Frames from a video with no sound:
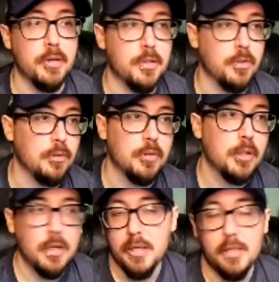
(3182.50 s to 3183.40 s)
into,
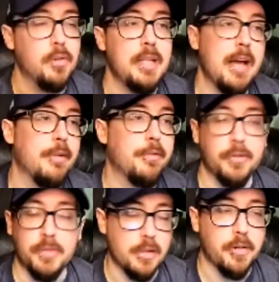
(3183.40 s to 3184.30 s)
10,
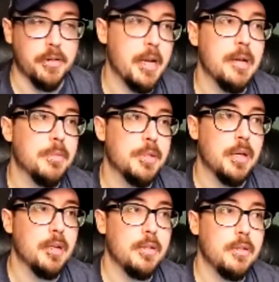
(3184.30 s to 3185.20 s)
15 other games
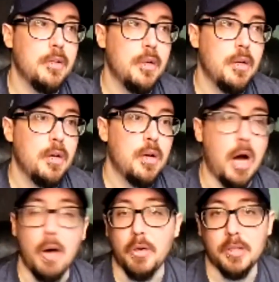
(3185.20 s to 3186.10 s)
that
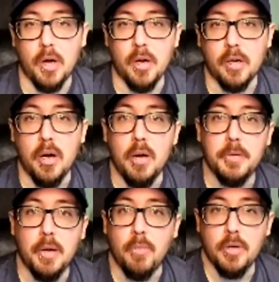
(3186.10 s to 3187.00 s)
I want to talk up
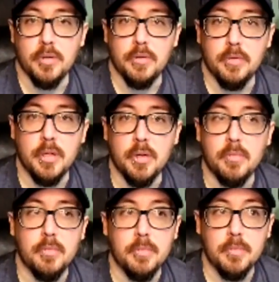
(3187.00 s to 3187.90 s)
and I want
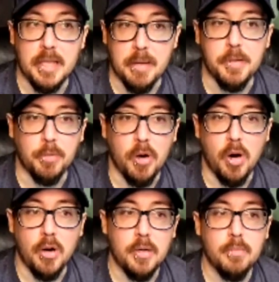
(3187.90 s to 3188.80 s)
to, get people
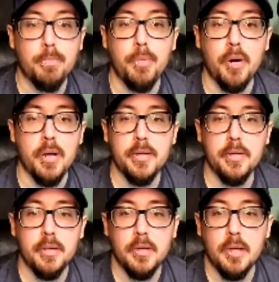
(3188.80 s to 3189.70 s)
on. But
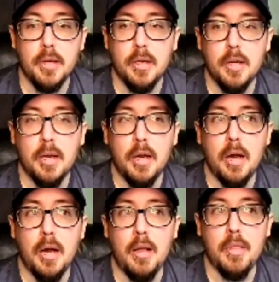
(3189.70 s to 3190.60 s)

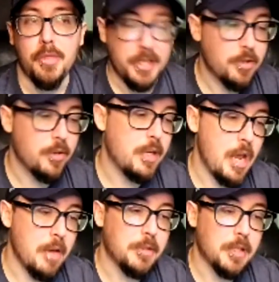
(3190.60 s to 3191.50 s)
these are the
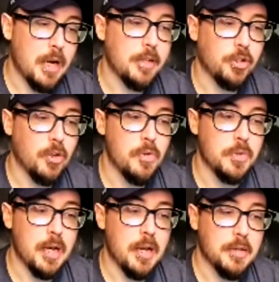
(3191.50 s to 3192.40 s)
games that I
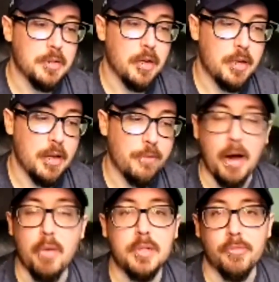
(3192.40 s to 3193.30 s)
chose as, like, if
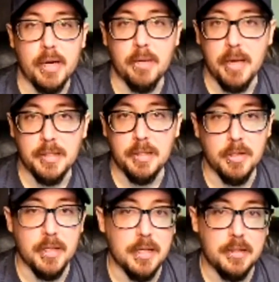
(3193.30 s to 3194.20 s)
I was to recommend
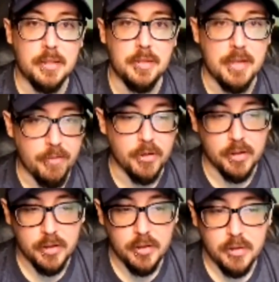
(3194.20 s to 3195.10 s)
somebody that's
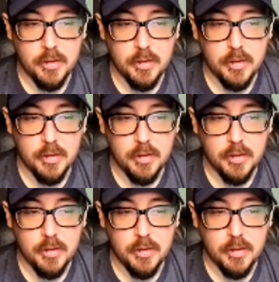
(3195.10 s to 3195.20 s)
never